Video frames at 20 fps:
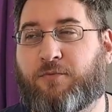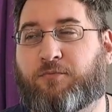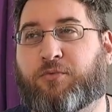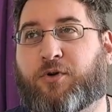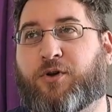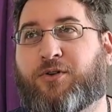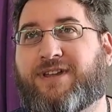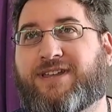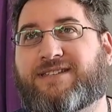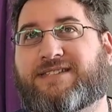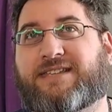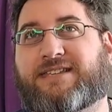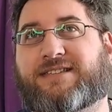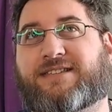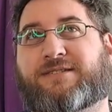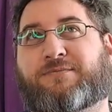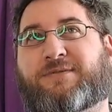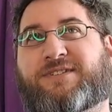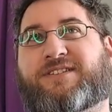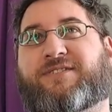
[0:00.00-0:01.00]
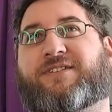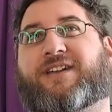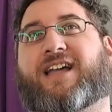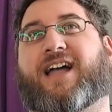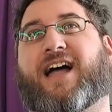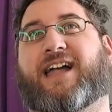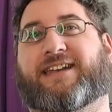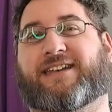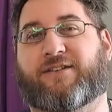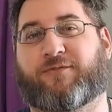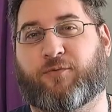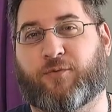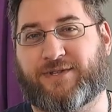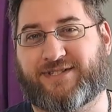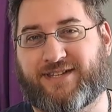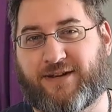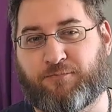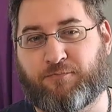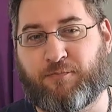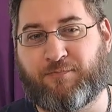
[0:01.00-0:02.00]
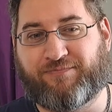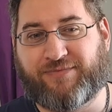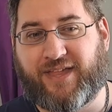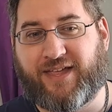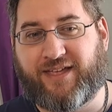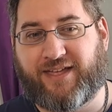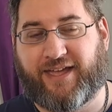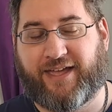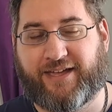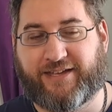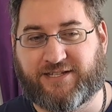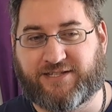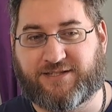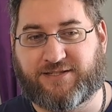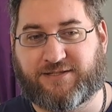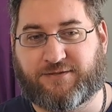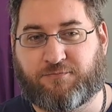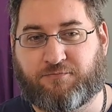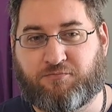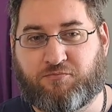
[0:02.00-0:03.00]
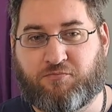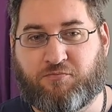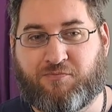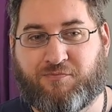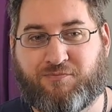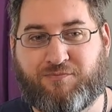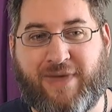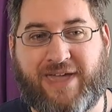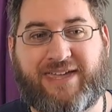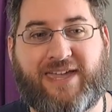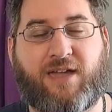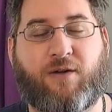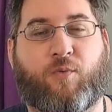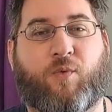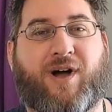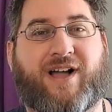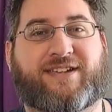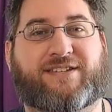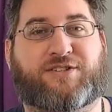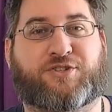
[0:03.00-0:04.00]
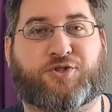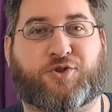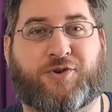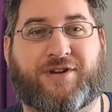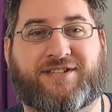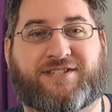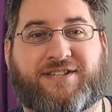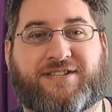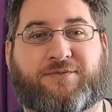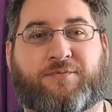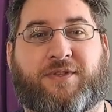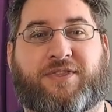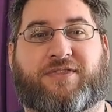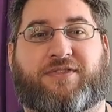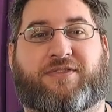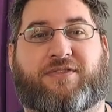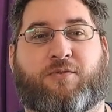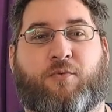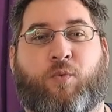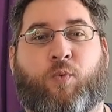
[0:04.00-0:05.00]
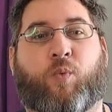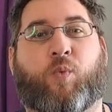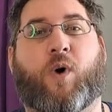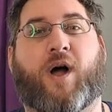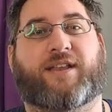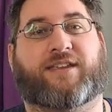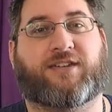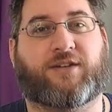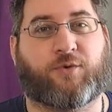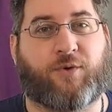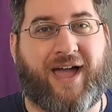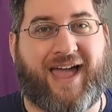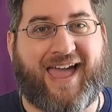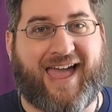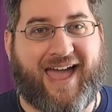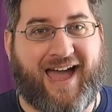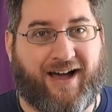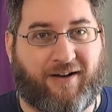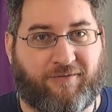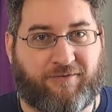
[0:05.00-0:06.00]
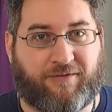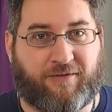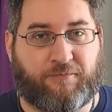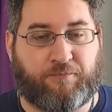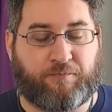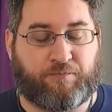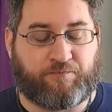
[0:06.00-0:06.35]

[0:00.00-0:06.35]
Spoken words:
prudence is a specific kind of wisdom. It's making wise choices with what you have.